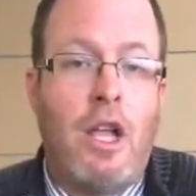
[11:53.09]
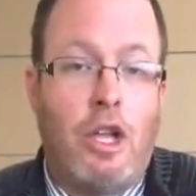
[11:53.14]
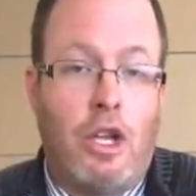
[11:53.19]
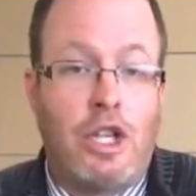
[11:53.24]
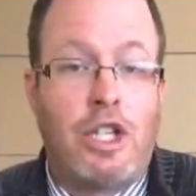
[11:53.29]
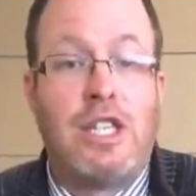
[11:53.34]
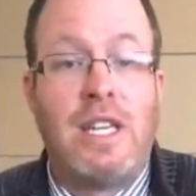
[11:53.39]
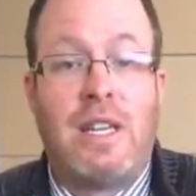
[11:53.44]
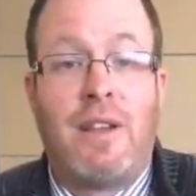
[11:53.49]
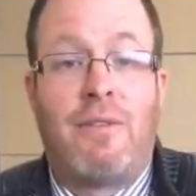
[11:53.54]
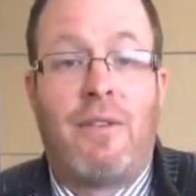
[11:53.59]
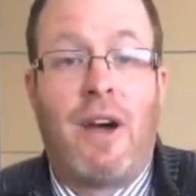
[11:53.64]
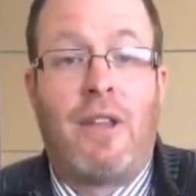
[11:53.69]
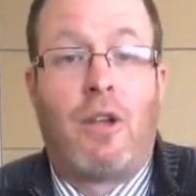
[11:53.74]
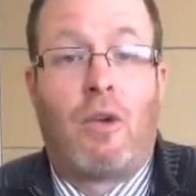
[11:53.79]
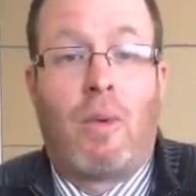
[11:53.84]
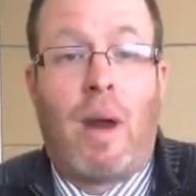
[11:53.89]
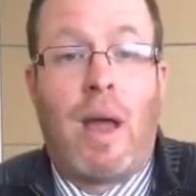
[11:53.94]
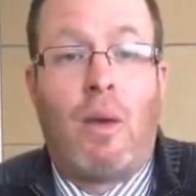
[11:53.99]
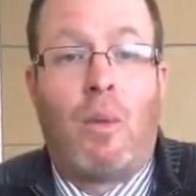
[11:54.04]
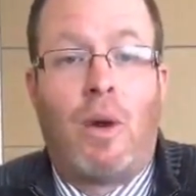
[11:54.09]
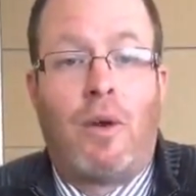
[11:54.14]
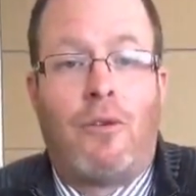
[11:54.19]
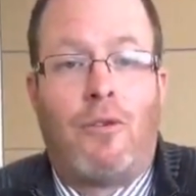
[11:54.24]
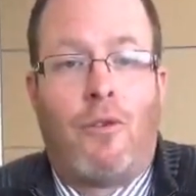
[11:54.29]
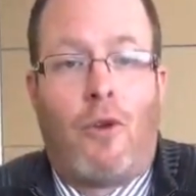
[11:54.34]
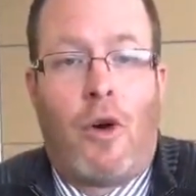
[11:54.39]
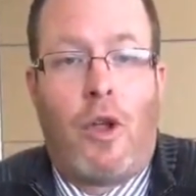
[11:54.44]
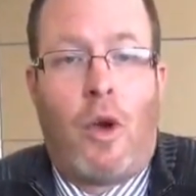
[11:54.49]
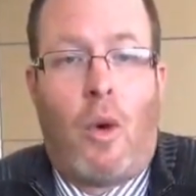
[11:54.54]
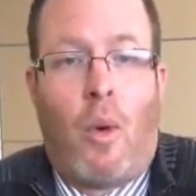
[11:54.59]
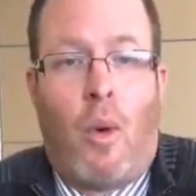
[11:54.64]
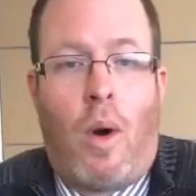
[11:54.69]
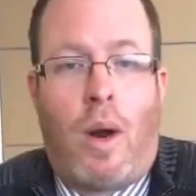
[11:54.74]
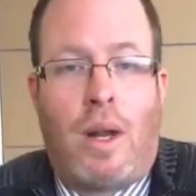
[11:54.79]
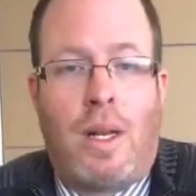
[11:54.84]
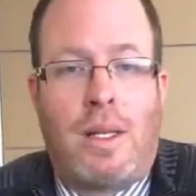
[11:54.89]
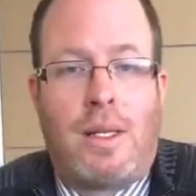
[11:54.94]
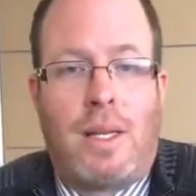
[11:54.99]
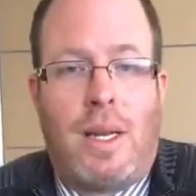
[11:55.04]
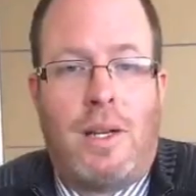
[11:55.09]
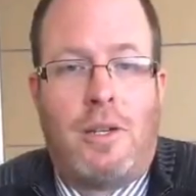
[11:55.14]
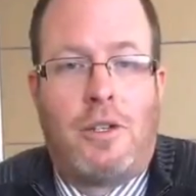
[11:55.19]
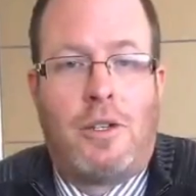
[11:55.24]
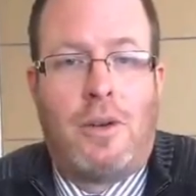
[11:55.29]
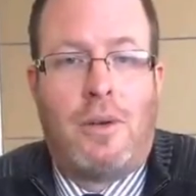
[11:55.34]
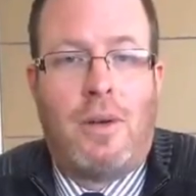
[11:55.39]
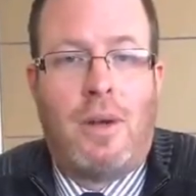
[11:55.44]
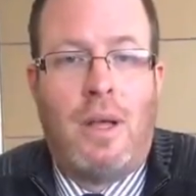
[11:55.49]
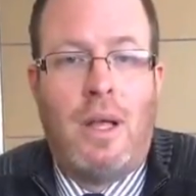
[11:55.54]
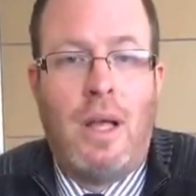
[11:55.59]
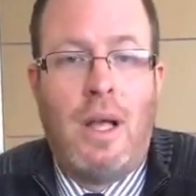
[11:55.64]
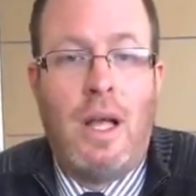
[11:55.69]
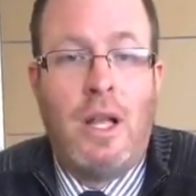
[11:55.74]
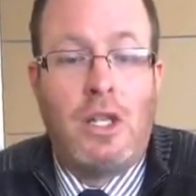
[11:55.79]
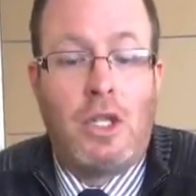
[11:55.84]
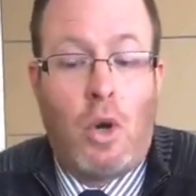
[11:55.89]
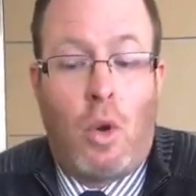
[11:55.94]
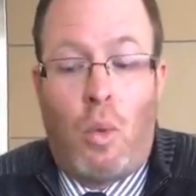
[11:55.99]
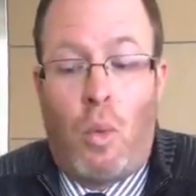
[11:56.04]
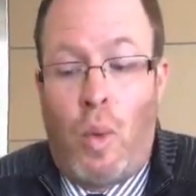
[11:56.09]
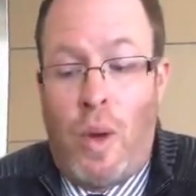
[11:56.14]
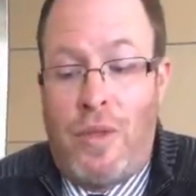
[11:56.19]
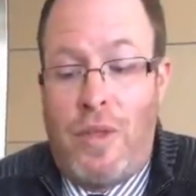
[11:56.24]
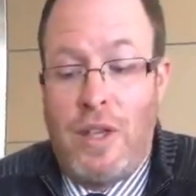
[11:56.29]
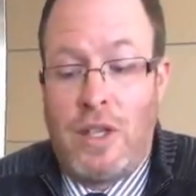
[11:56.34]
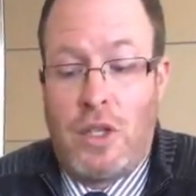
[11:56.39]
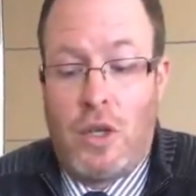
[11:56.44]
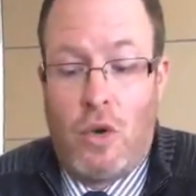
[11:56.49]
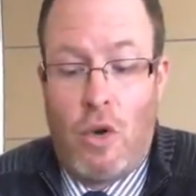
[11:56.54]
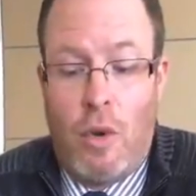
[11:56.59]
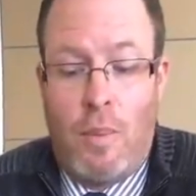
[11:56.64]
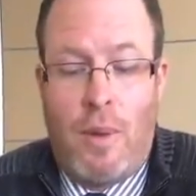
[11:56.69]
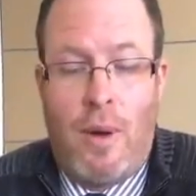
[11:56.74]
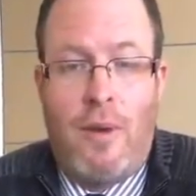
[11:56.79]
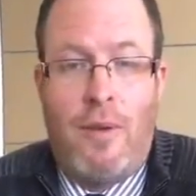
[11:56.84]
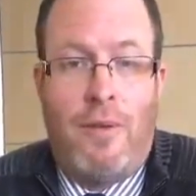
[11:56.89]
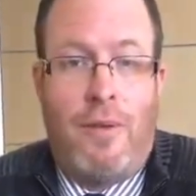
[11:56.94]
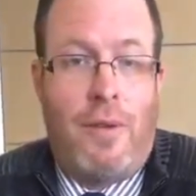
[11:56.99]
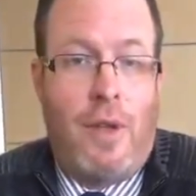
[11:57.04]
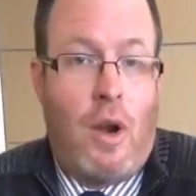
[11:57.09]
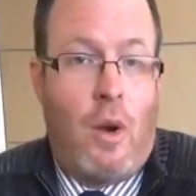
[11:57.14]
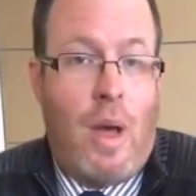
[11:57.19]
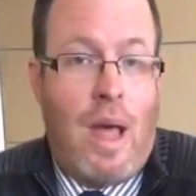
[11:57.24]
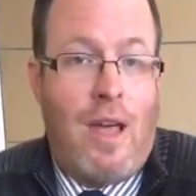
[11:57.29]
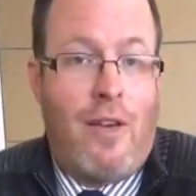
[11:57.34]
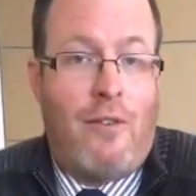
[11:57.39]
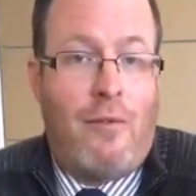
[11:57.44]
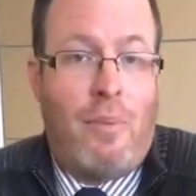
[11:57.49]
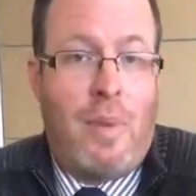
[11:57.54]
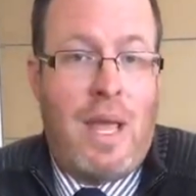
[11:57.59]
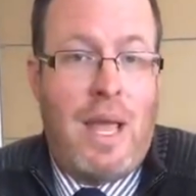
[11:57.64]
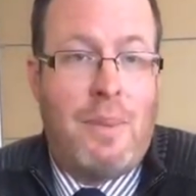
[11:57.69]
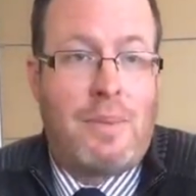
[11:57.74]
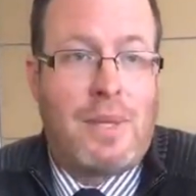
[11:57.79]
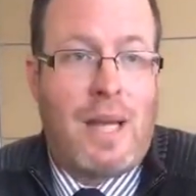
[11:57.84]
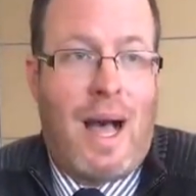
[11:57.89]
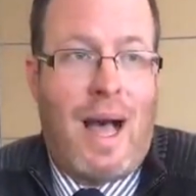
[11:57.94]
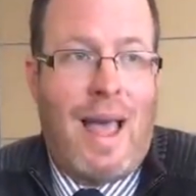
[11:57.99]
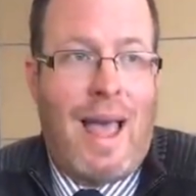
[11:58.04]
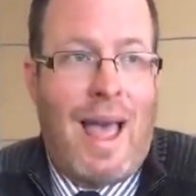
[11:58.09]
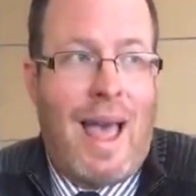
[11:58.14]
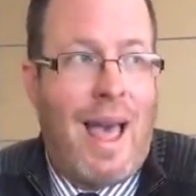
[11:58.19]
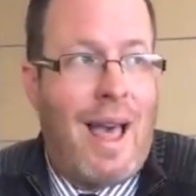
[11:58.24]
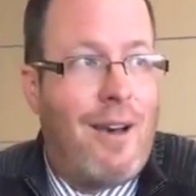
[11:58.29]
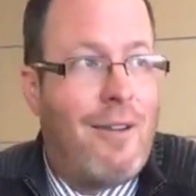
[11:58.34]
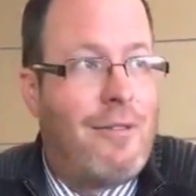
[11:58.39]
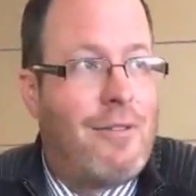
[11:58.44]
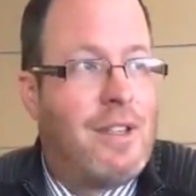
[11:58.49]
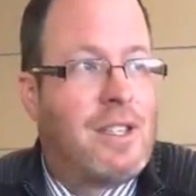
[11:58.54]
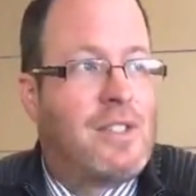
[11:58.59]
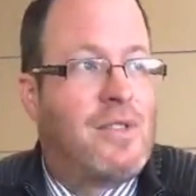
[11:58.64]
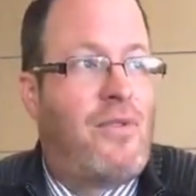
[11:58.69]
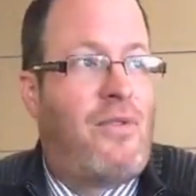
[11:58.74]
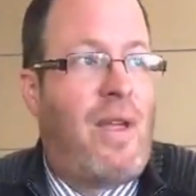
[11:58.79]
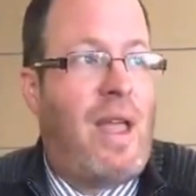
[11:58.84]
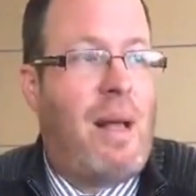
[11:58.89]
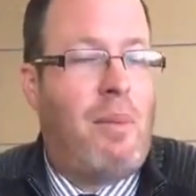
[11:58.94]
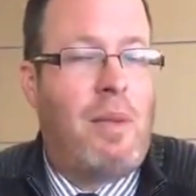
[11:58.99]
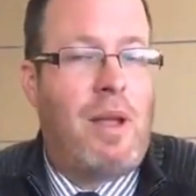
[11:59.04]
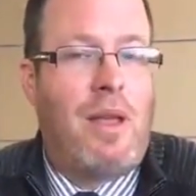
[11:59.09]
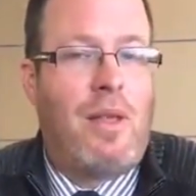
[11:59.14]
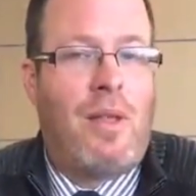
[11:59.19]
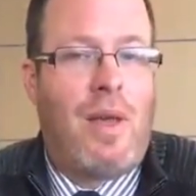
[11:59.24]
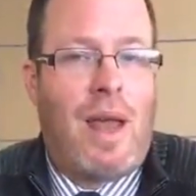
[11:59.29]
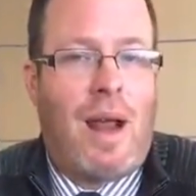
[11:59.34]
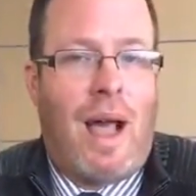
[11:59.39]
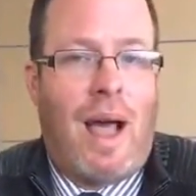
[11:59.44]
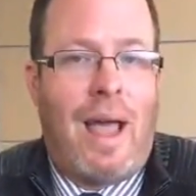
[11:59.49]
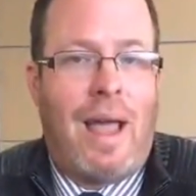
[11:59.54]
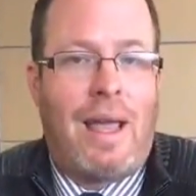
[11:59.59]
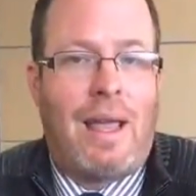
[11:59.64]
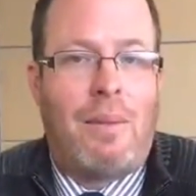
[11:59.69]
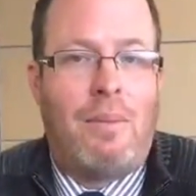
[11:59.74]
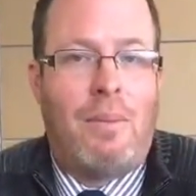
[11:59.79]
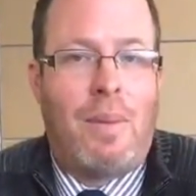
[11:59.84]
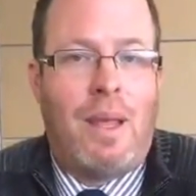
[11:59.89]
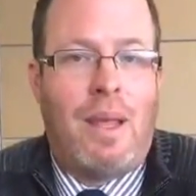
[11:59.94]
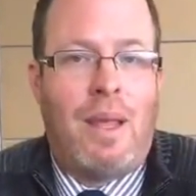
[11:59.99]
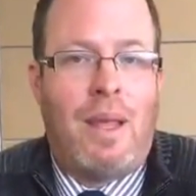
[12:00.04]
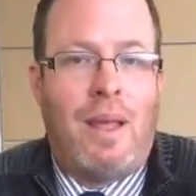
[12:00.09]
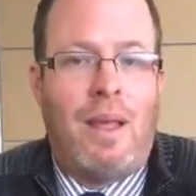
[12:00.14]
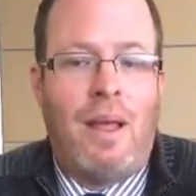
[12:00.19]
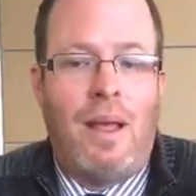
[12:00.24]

You just need to find the right one for your organization. Mm -hmm. So with this group of you know AF peeps, I have this family that I can be